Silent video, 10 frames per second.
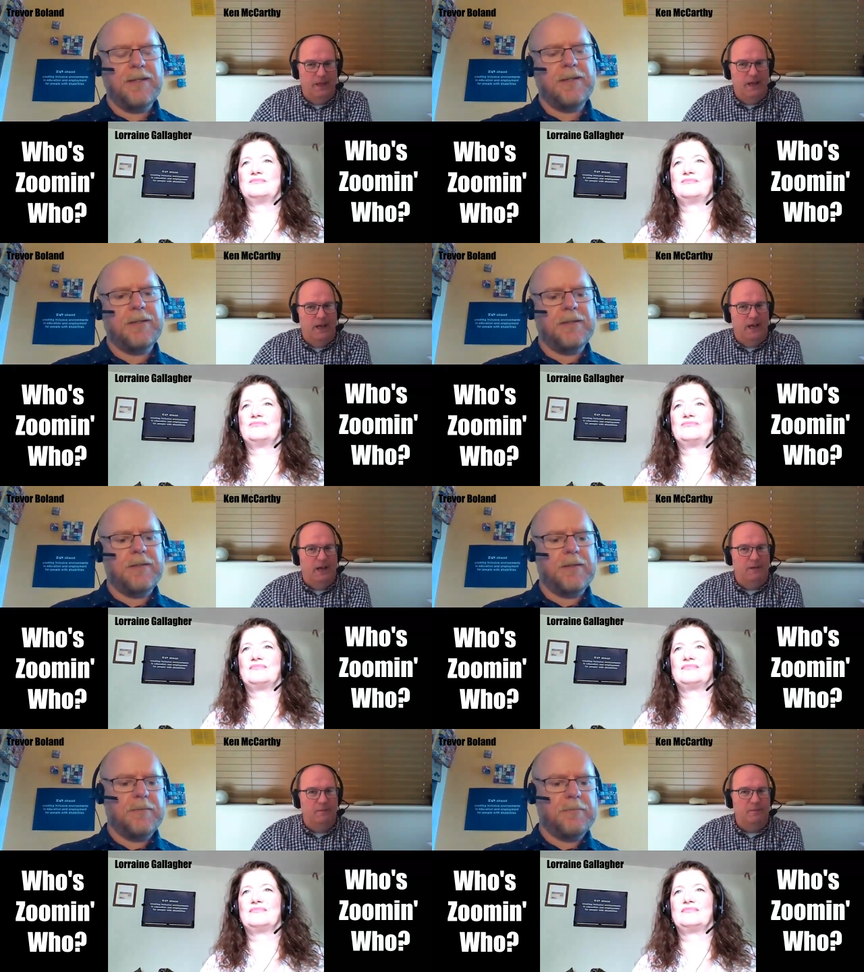
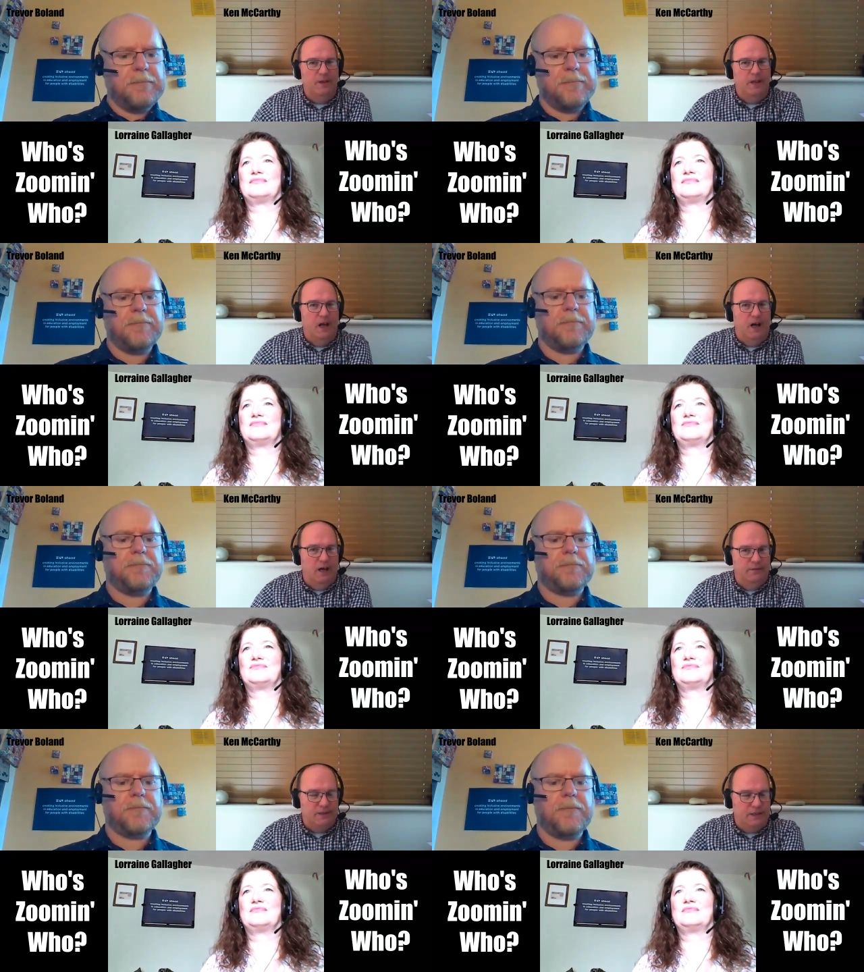Speaker 1: Um,
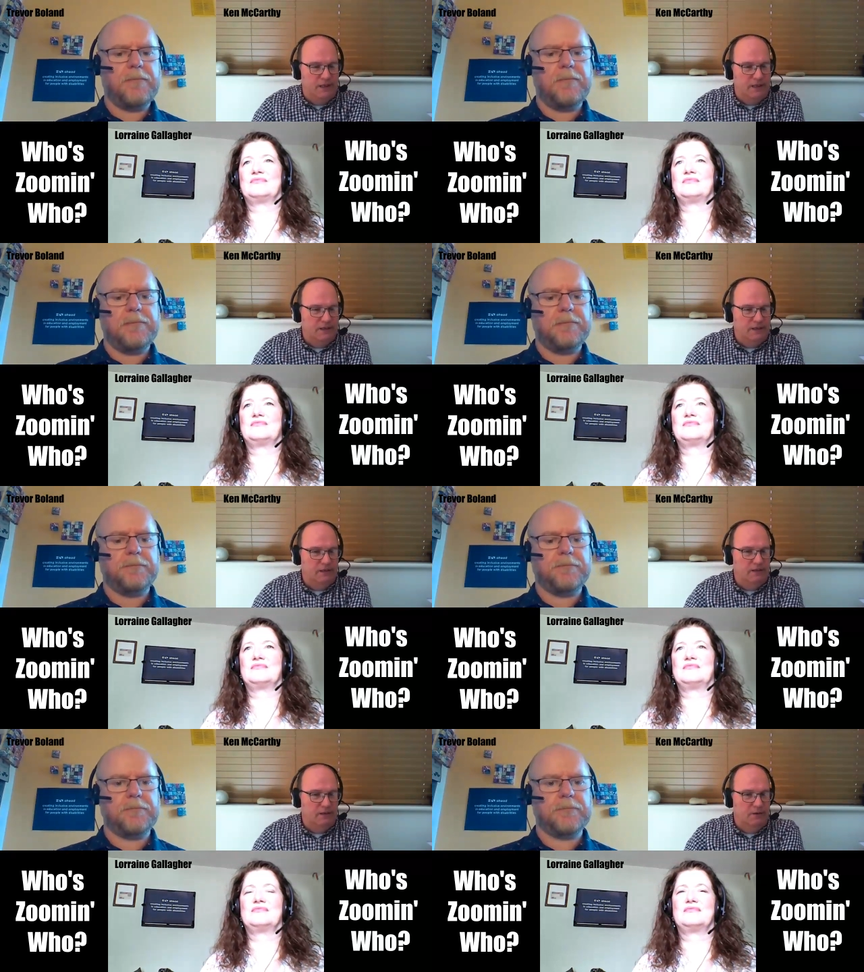obviously, things like
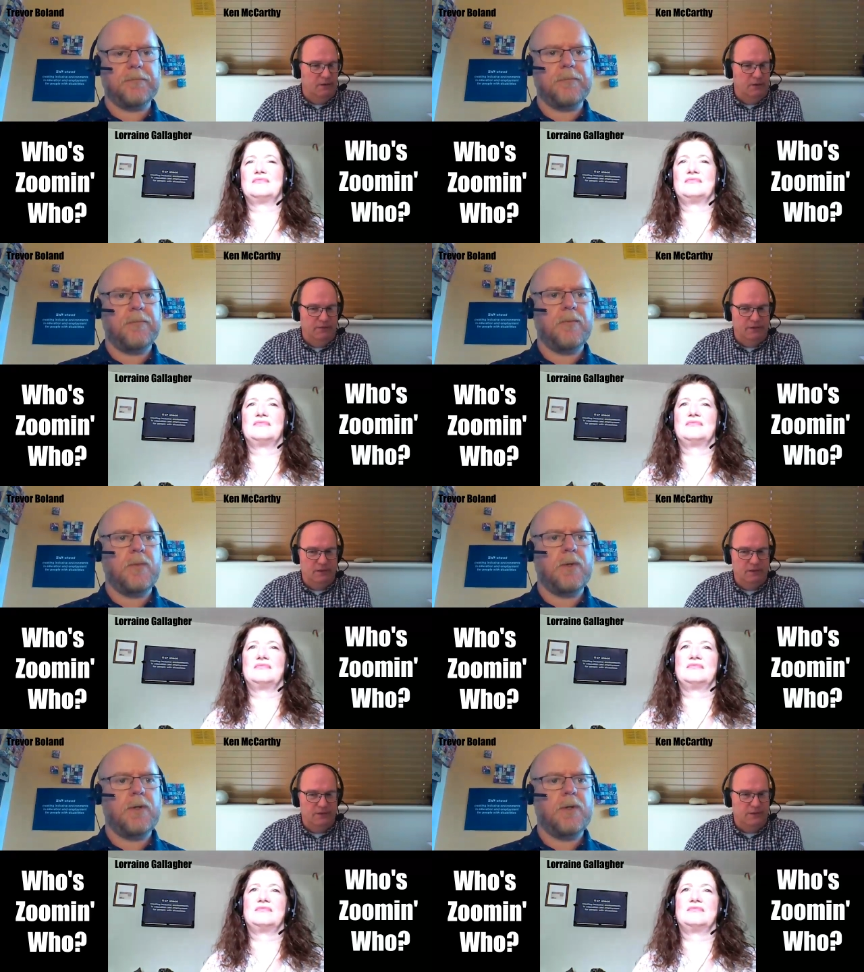u-
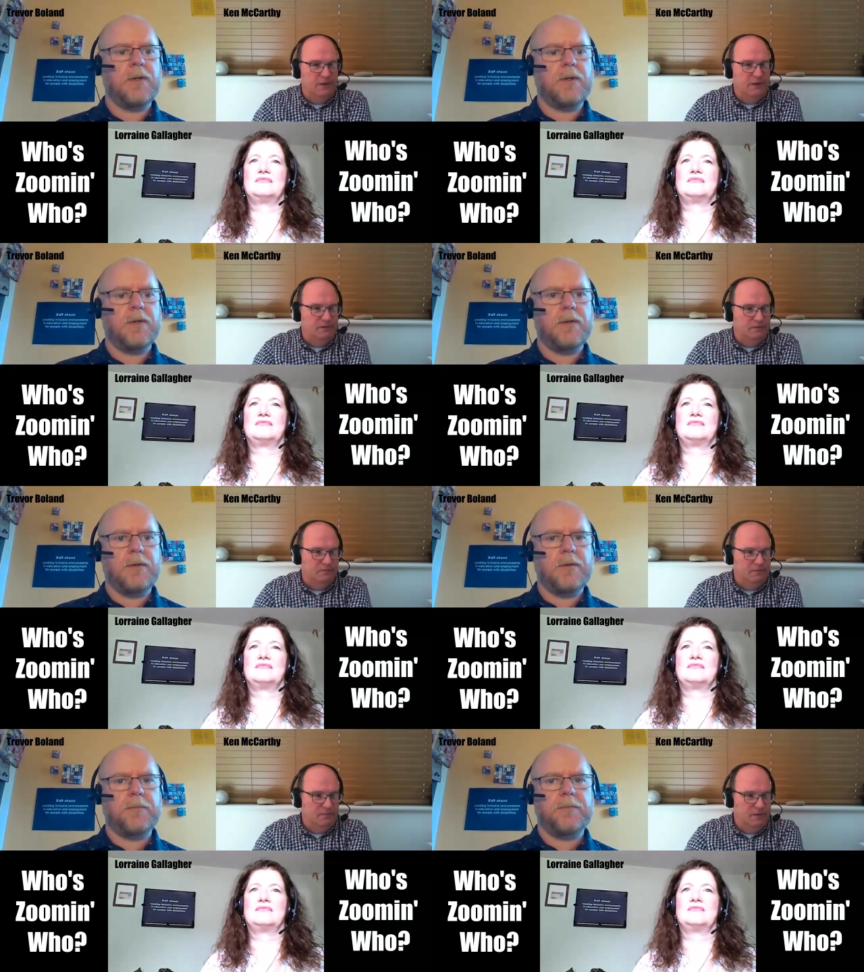universal design
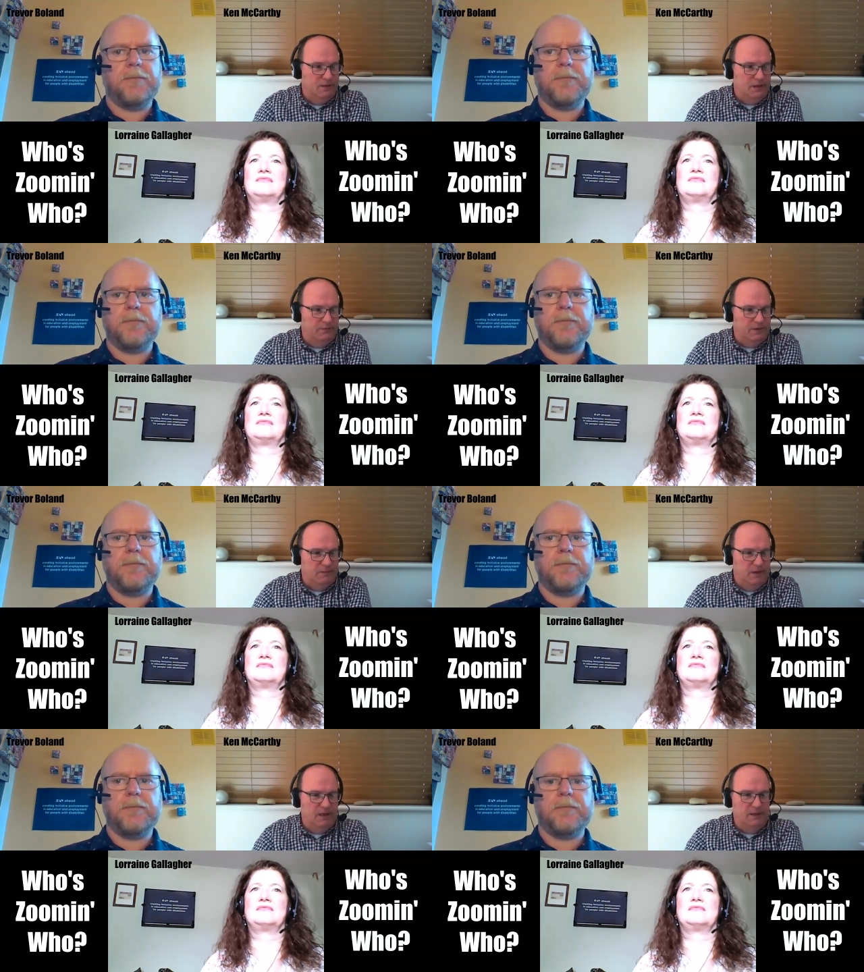is
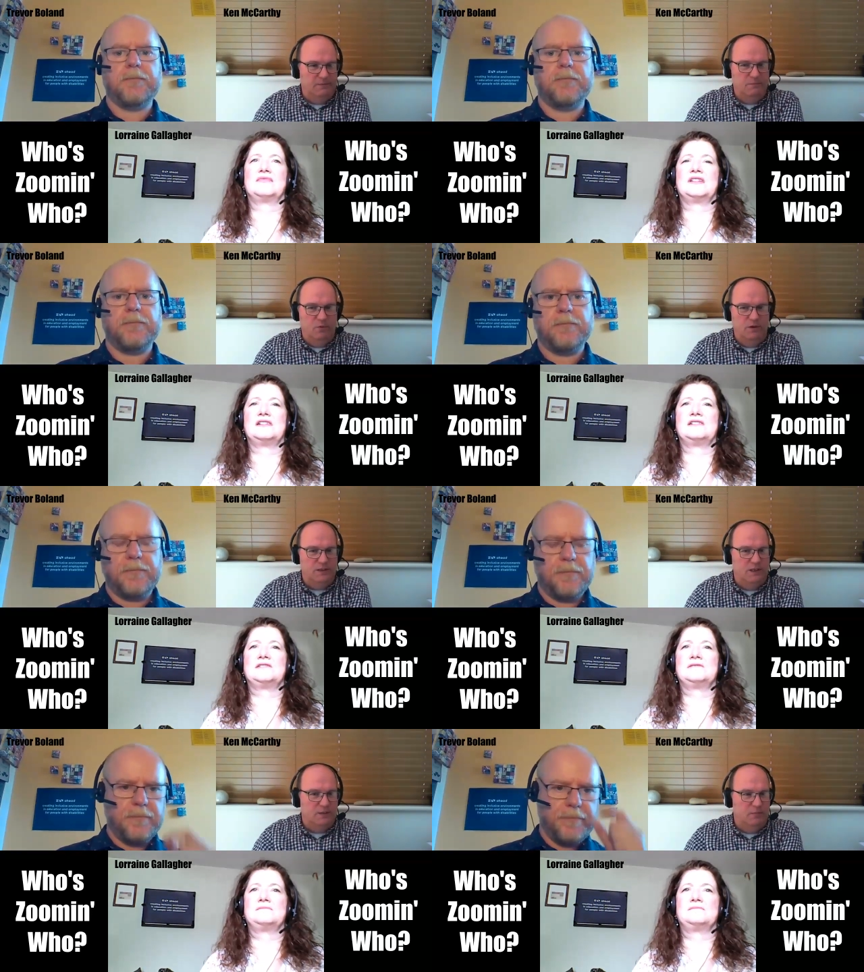obviously making that more
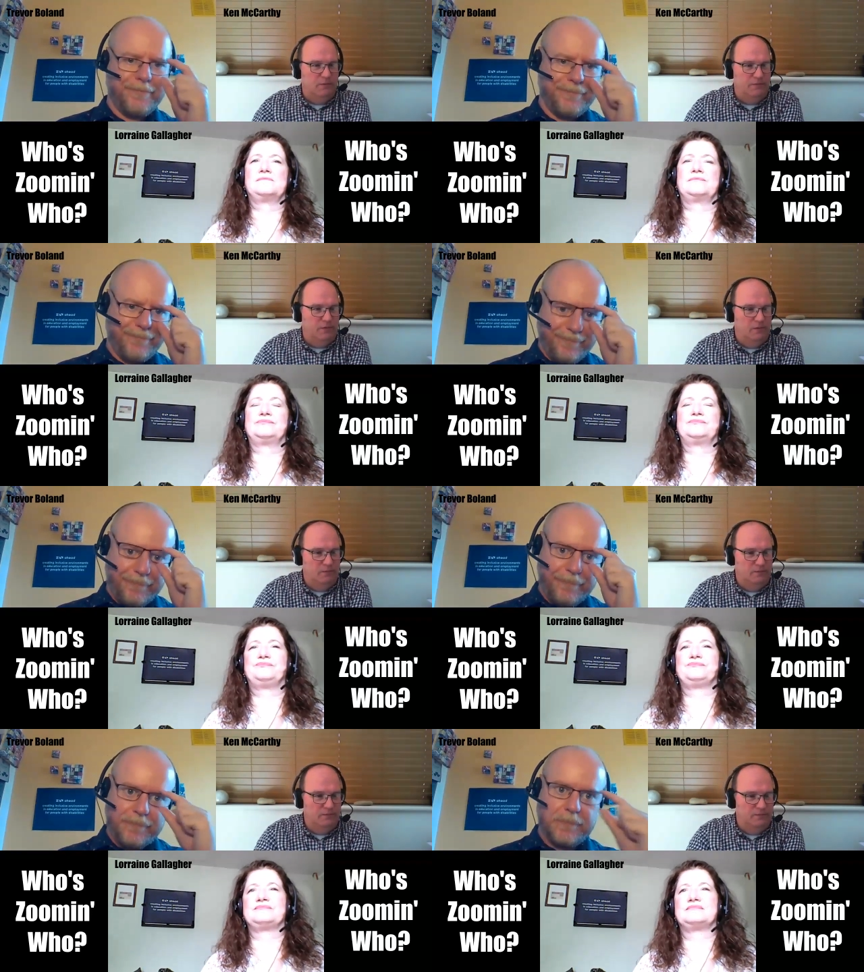accessible for
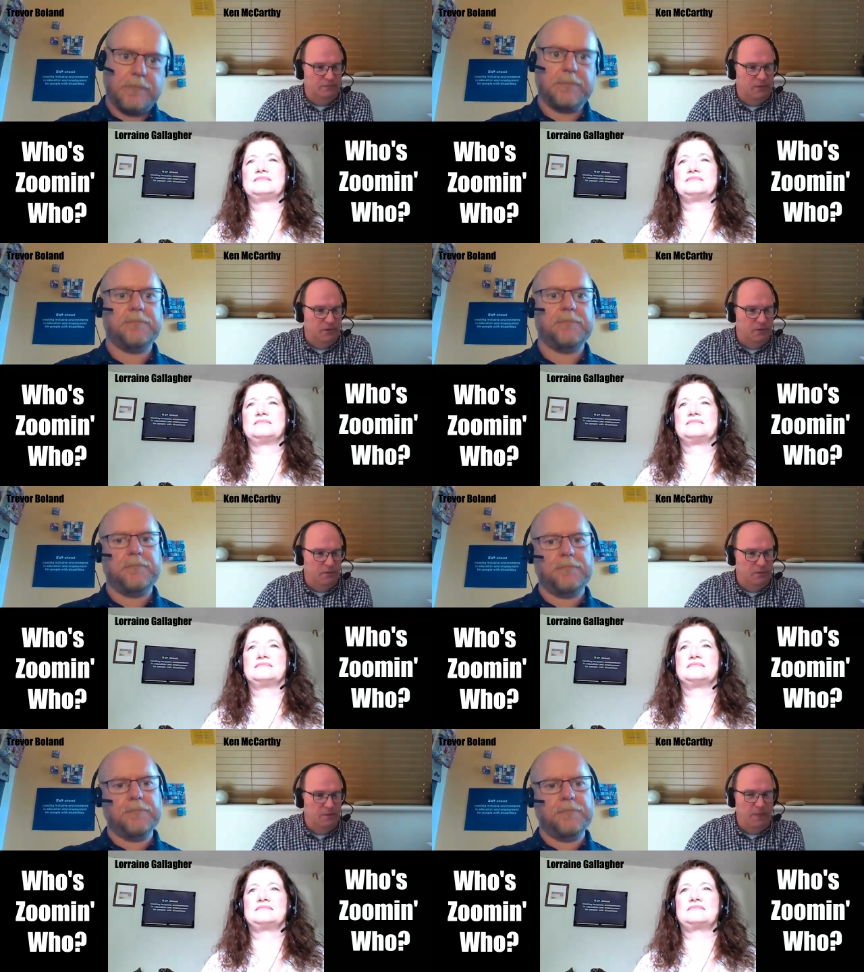for
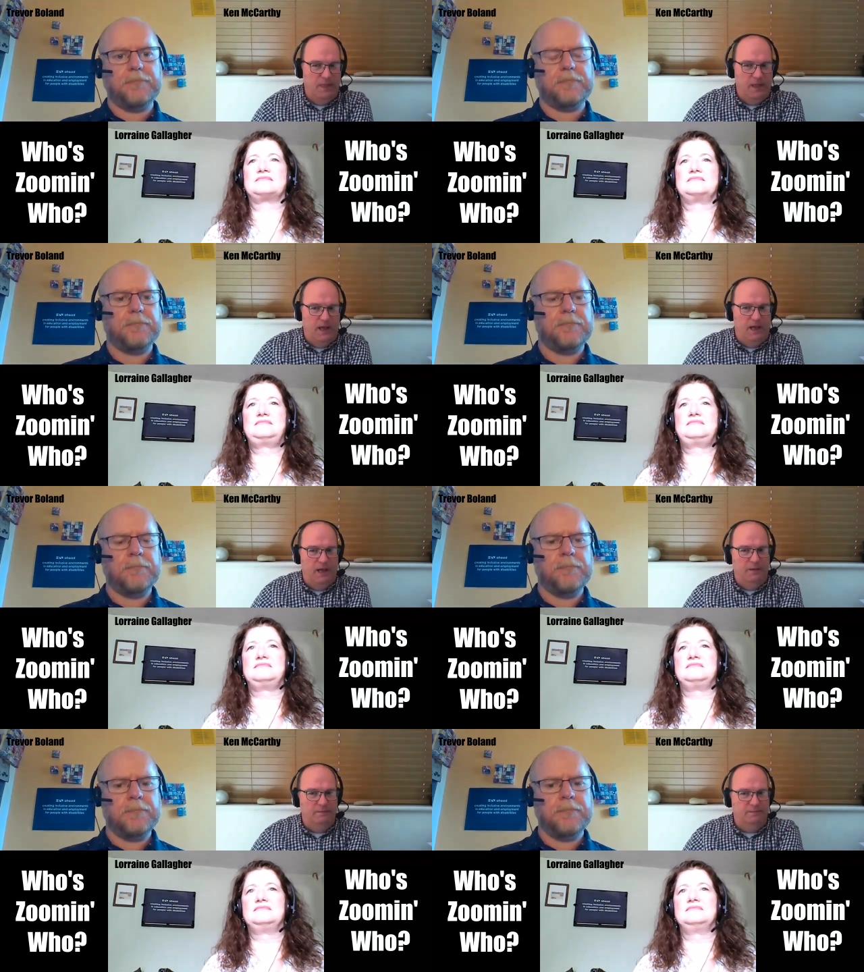
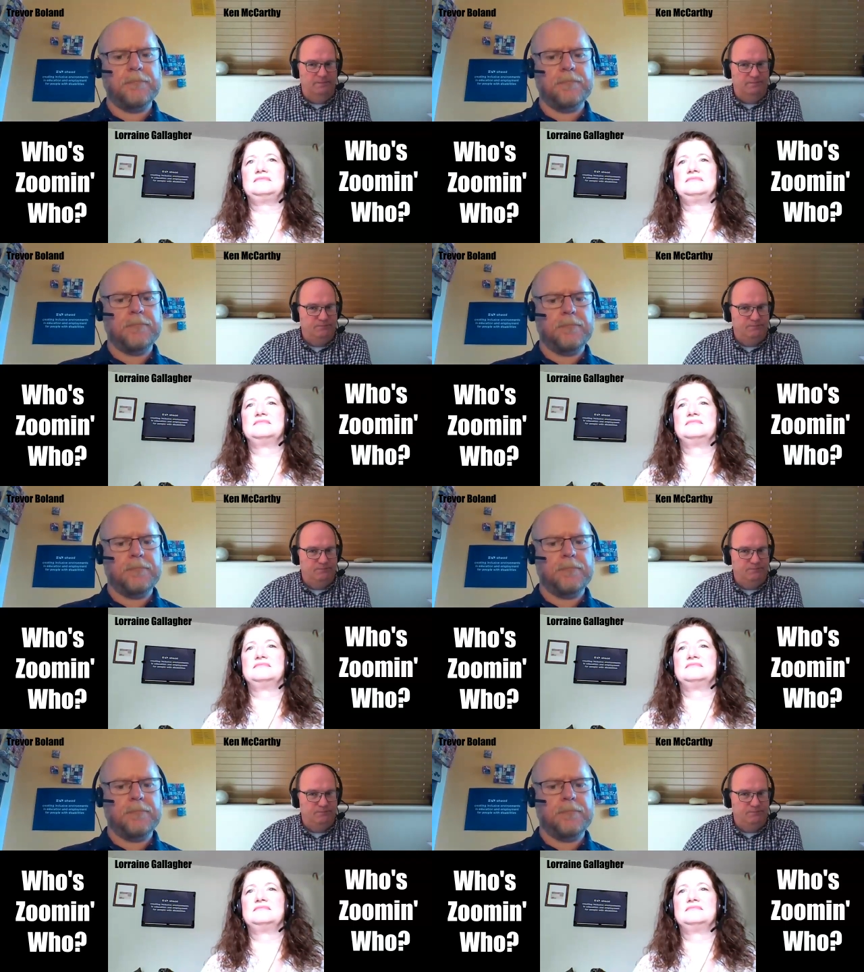um,